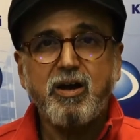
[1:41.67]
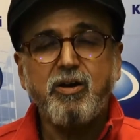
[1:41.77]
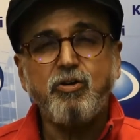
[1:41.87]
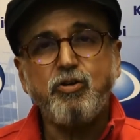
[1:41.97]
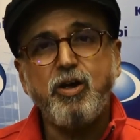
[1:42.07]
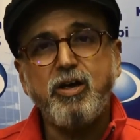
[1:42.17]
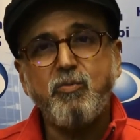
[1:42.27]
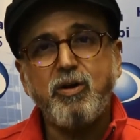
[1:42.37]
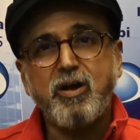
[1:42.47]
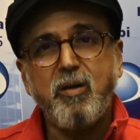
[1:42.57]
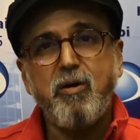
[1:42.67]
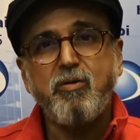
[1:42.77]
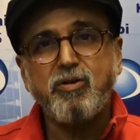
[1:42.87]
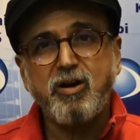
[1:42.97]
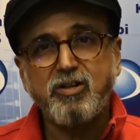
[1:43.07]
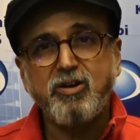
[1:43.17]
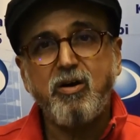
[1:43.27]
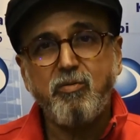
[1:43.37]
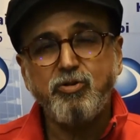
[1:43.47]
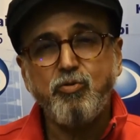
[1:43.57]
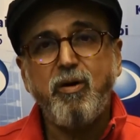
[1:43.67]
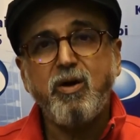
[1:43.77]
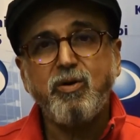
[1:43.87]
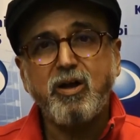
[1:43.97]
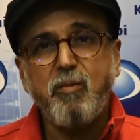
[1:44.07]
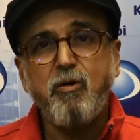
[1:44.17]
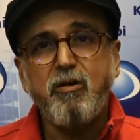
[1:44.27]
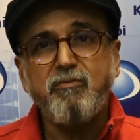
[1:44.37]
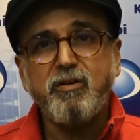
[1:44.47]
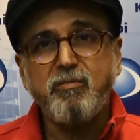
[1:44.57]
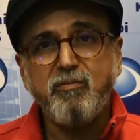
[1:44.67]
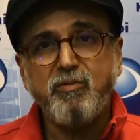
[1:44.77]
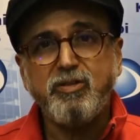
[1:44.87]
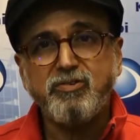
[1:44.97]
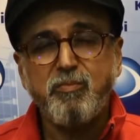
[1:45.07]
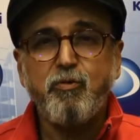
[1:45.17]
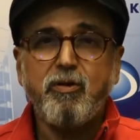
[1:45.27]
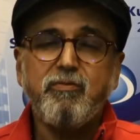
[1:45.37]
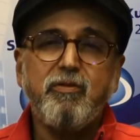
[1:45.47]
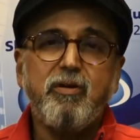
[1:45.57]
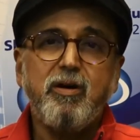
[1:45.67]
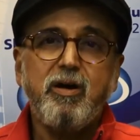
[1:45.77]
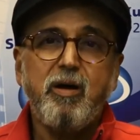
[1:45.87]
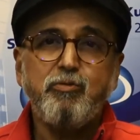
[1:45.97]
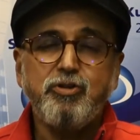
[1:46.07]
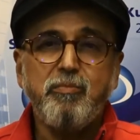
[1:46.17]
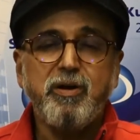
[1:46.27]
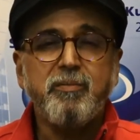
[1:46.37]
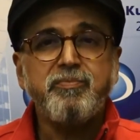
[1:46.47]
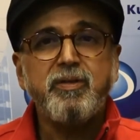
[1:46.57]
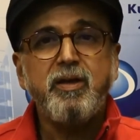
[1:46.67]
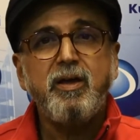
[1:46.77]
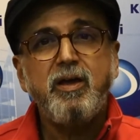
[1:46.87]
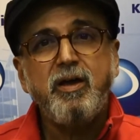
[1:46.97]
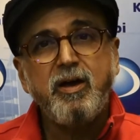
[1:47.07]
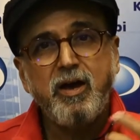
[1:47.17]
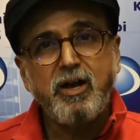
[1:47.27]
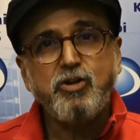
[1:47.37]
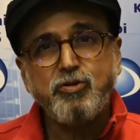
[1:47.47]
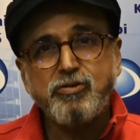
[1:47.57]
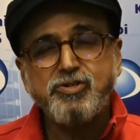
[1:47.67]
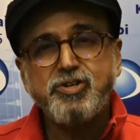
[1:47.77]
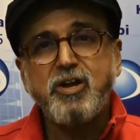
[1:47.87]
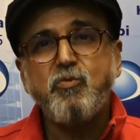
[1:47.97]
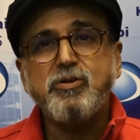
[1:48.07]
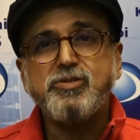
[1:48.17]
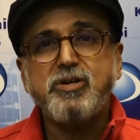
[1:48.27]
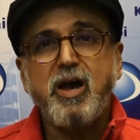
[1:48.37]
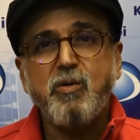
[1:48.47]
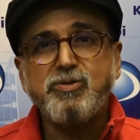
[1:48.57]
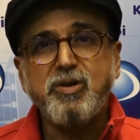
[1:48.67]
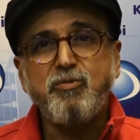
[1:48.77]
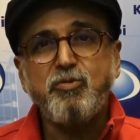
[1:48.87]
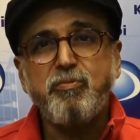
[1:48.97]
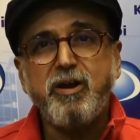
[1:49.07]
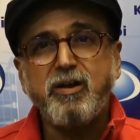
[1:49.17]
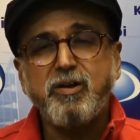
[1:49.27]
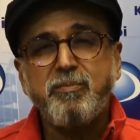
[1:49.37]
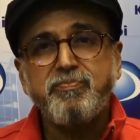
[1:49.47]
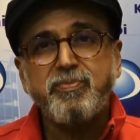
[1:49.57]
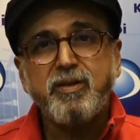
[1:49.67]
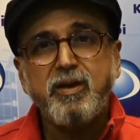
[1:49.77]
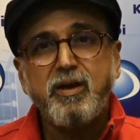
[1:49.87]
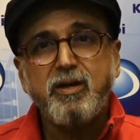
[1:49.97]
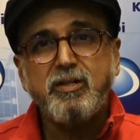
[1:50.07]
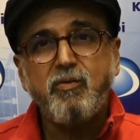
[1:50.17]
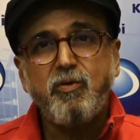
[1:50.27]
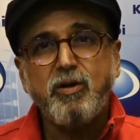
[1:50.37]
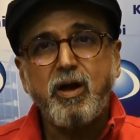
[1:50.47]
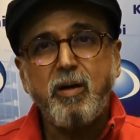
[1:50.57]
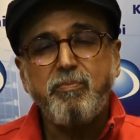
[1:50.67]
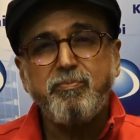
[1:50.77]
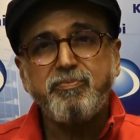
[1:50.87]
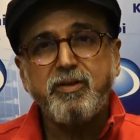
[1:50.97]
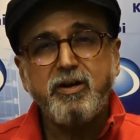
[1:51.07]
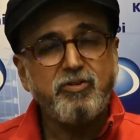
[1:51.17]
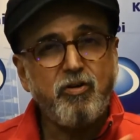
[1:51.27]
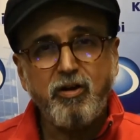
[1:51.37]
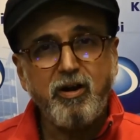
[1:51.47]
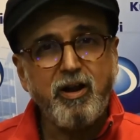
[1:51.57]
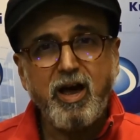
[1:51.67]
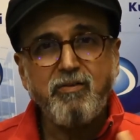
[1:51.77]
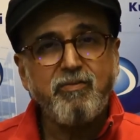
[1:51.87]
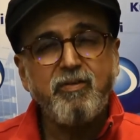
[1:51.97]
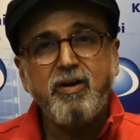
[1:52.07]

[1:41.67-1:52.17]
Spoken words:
The UAE will come out, Qatar, Dubai will come out of it with the support of Abu Dhabi. And 2010 was, I was able to predict the World Cup, it's all live,